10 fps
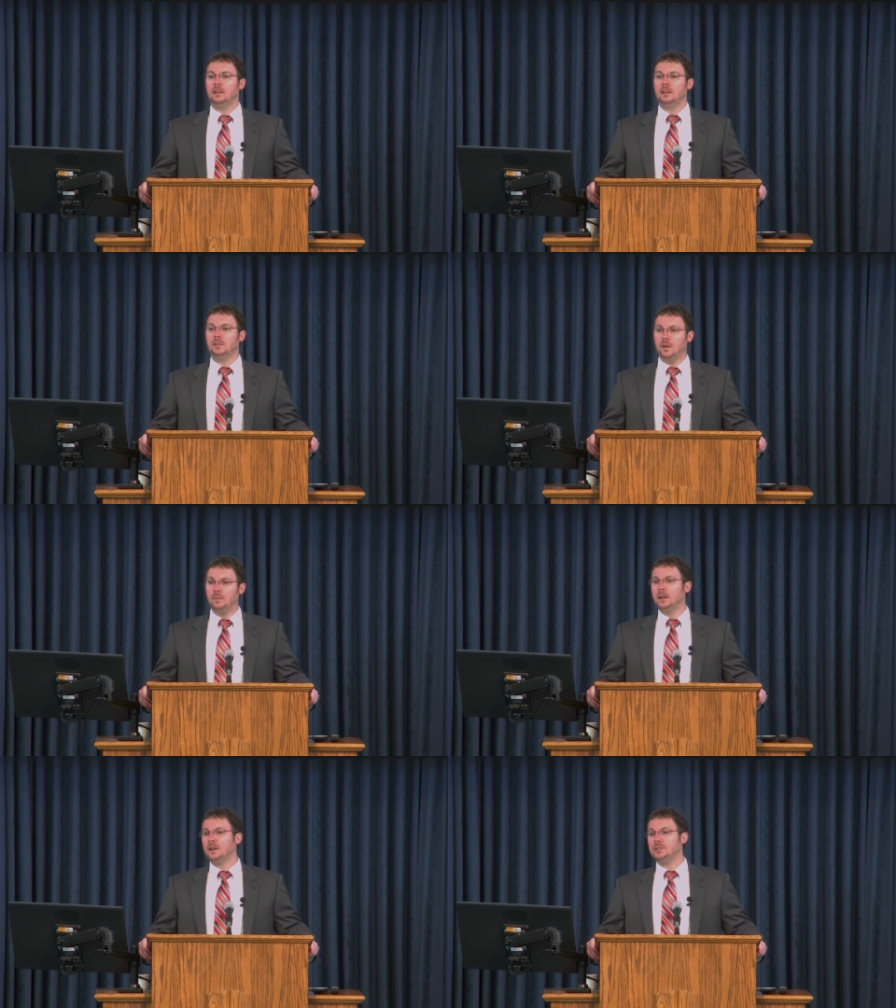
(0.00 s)
from
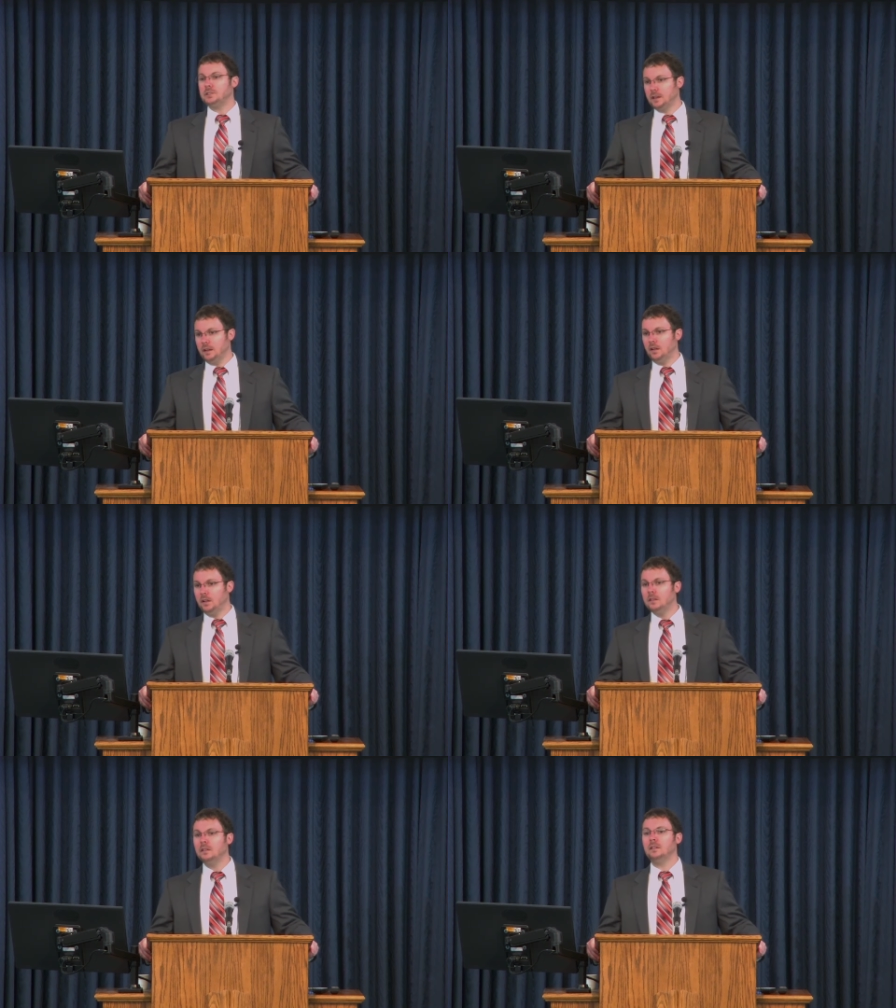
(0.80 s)
their
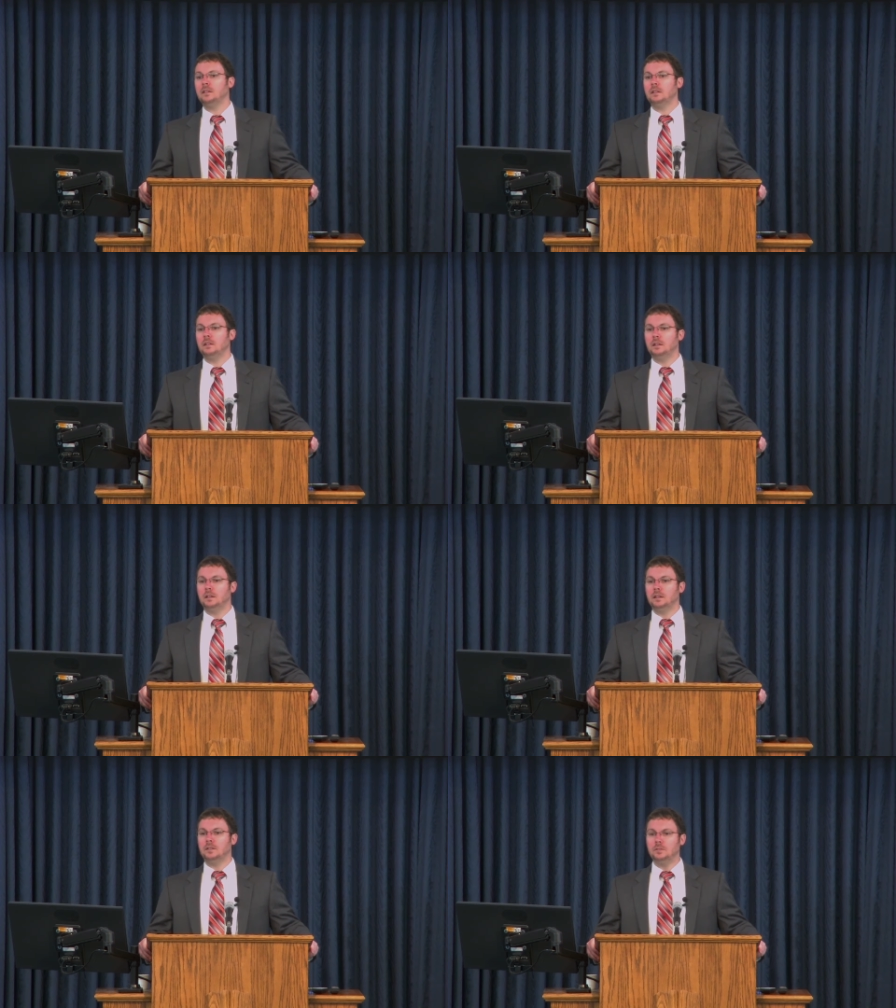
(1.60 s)
cell
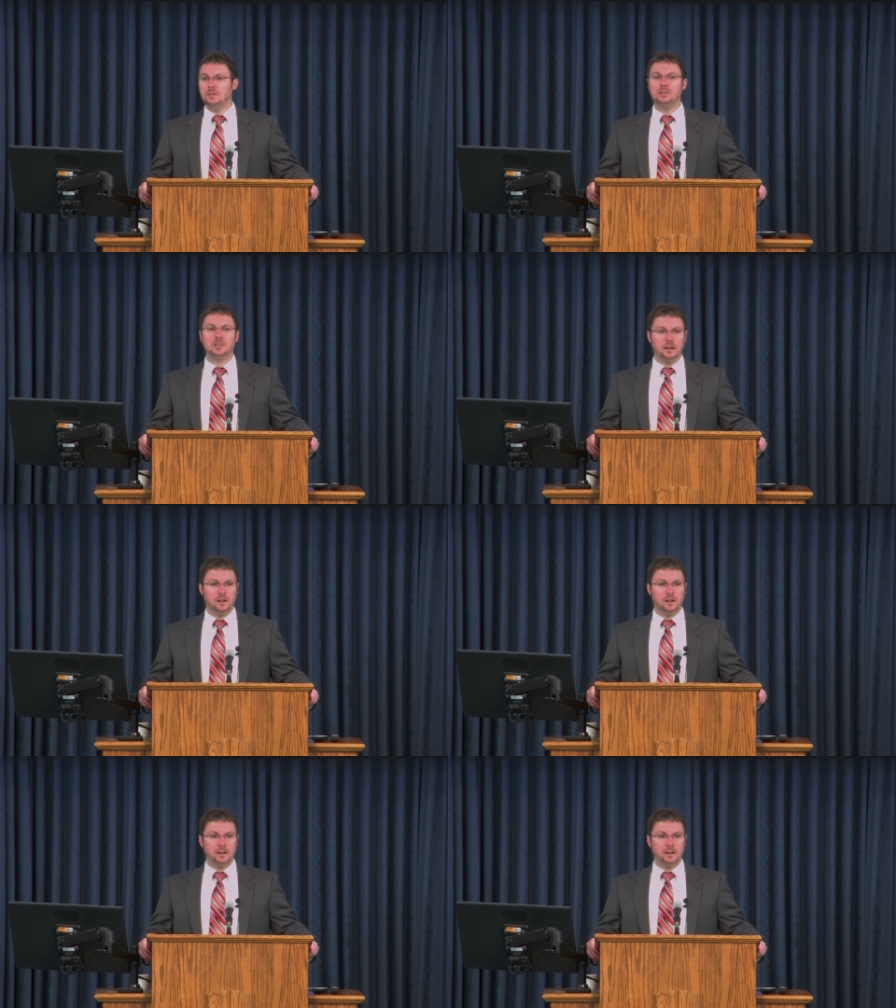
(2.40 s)
to the chair,